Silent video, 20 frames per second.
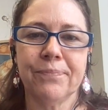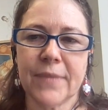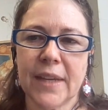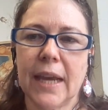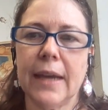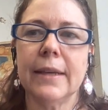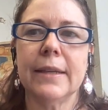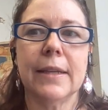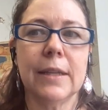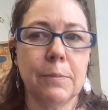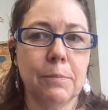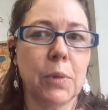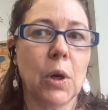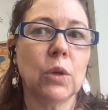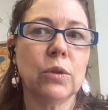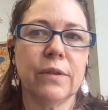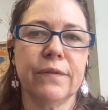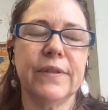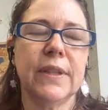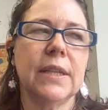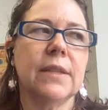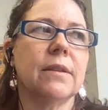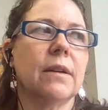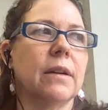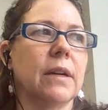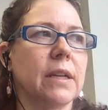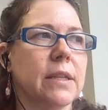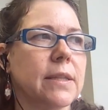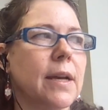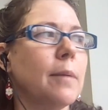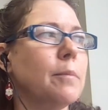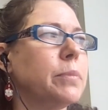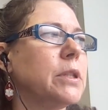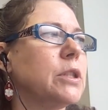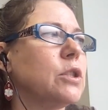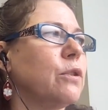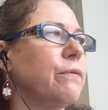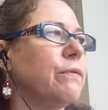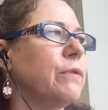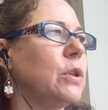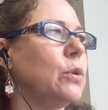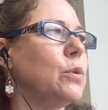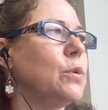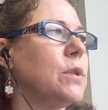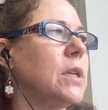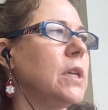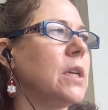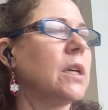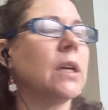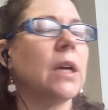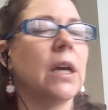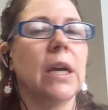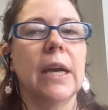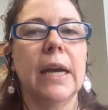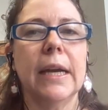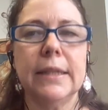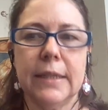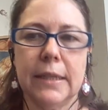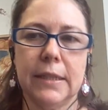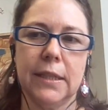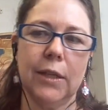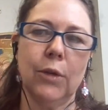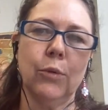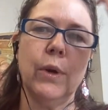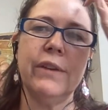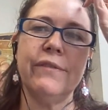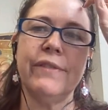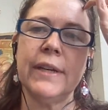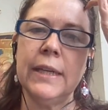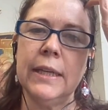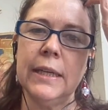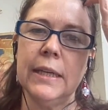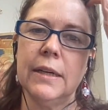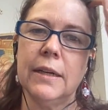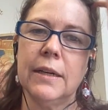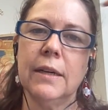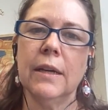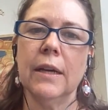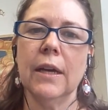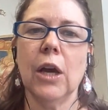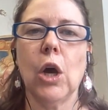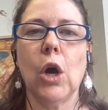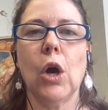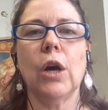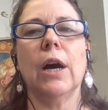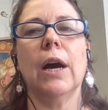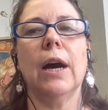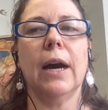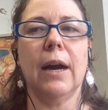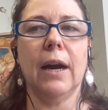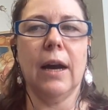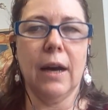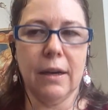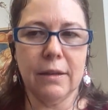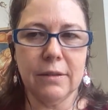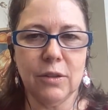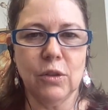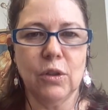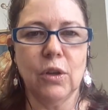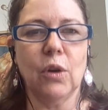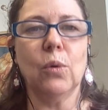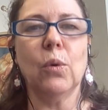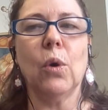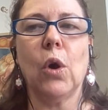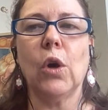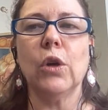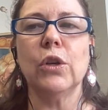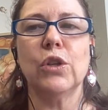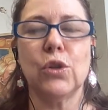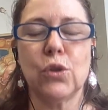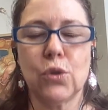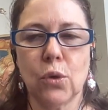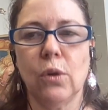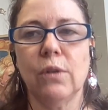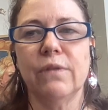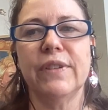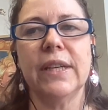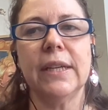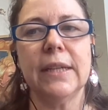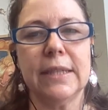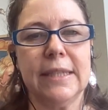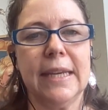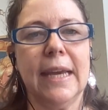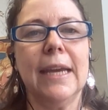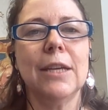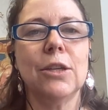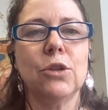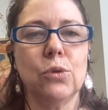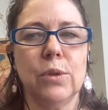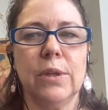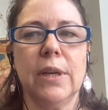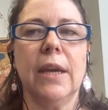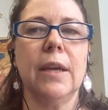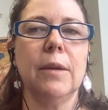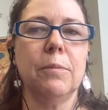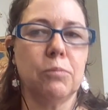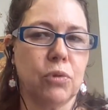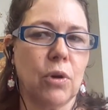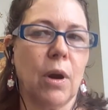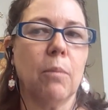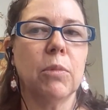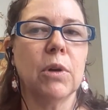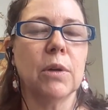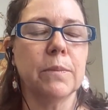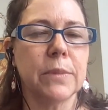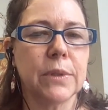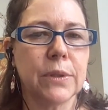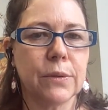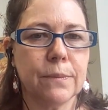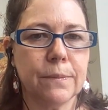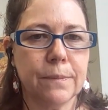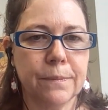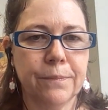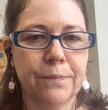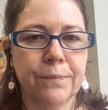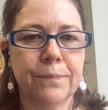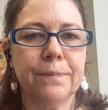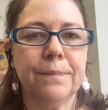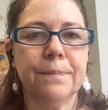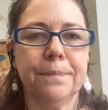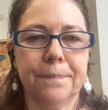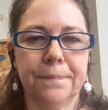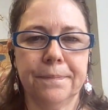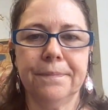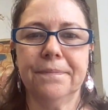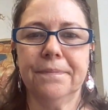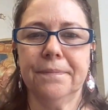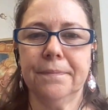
Yeah. And the, both of these are examples of using the D-Wave annealer, you know, on solving day-to-day problems. Yeah.